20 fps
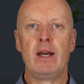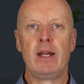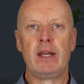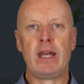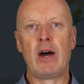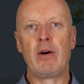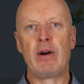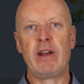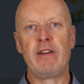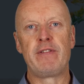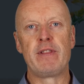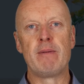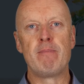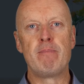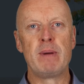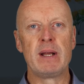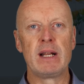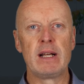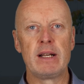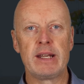Now, if the
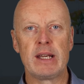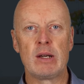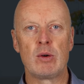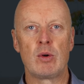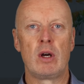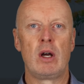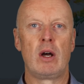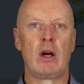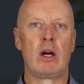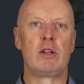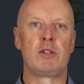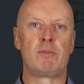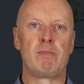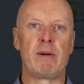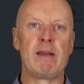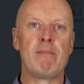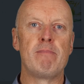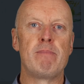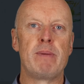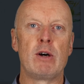building has
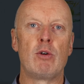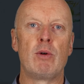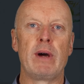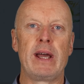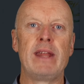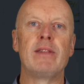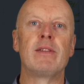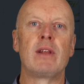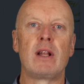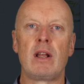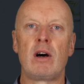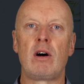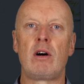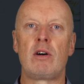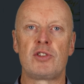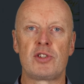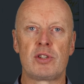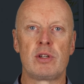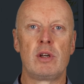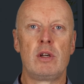been built in the
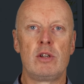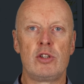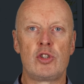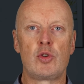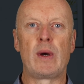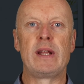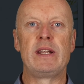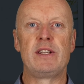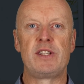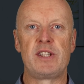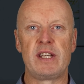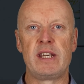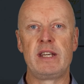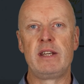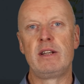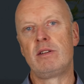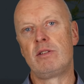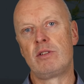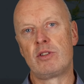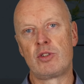last
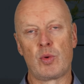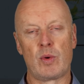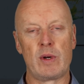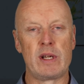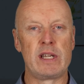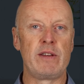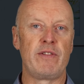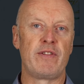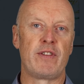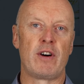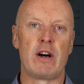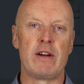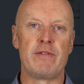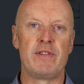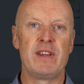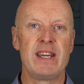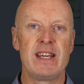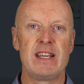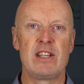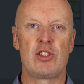25
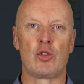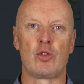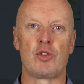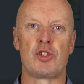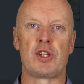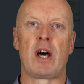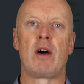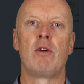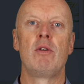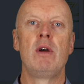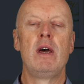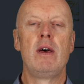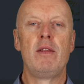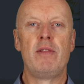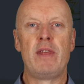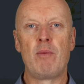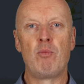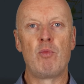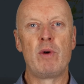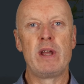years or so,
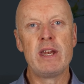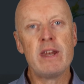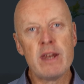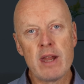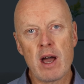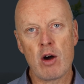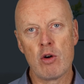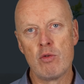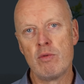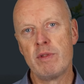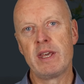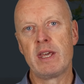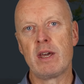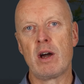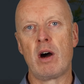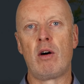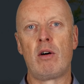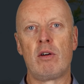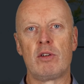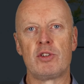then we know the
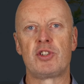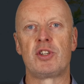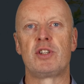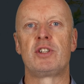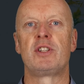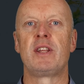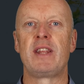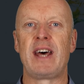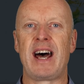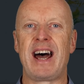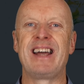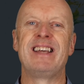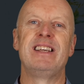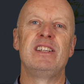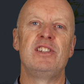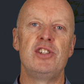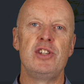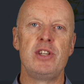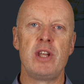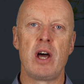answer to that
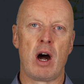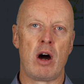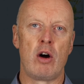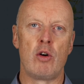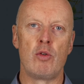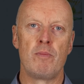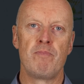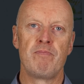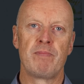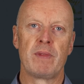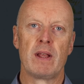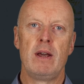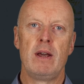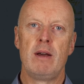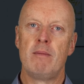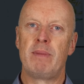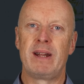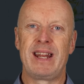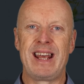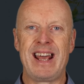is no.
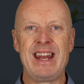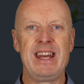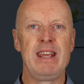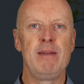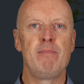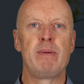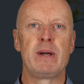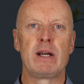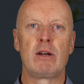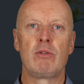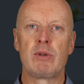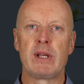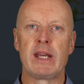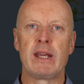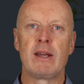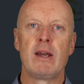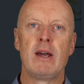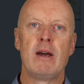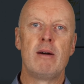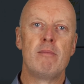But any
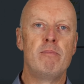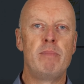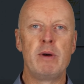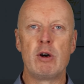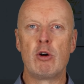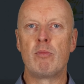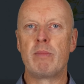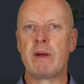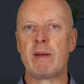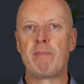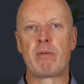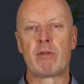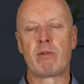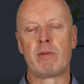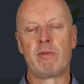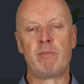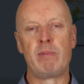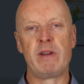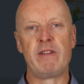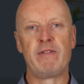building built
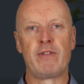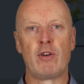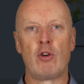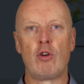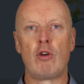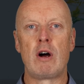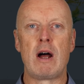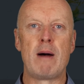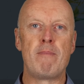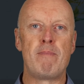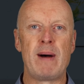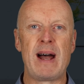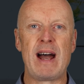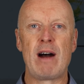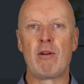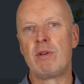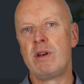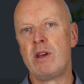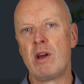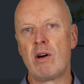before
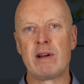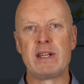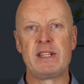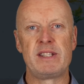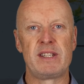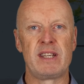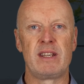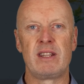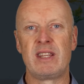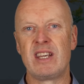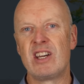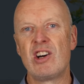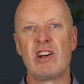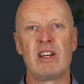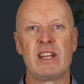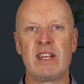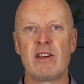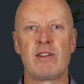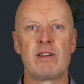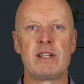about the
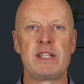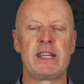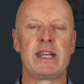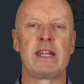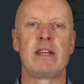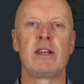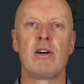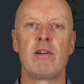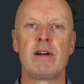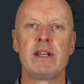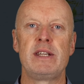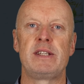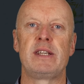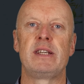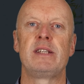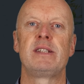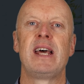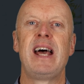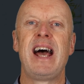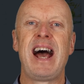early
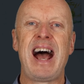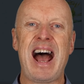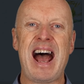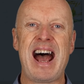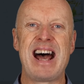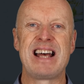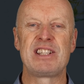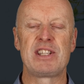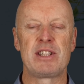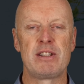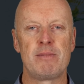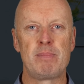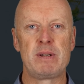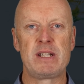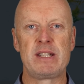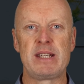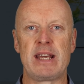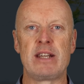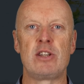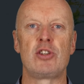1990s has the
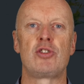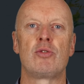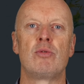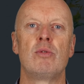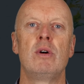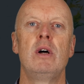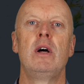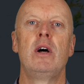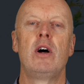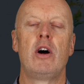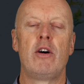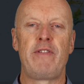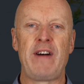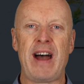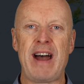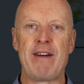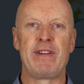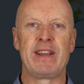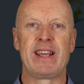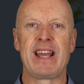potential of
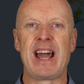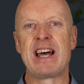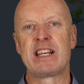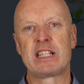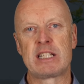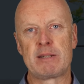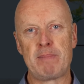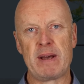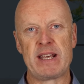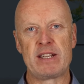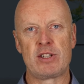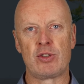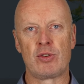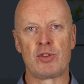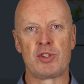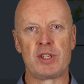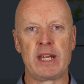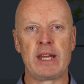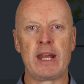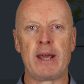having
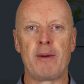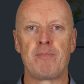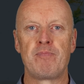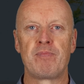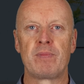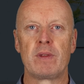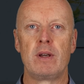asbestos in it.